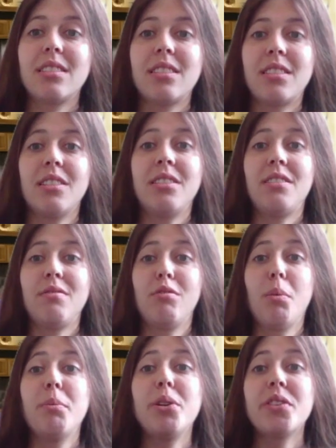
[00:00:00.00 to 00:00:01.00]
to
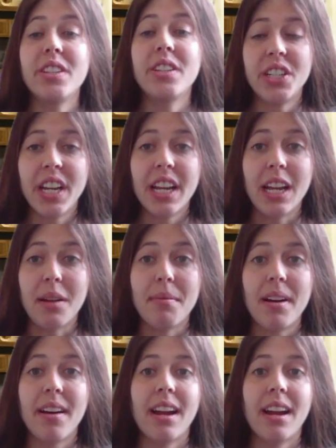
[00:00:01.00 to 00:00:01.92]
remove the shame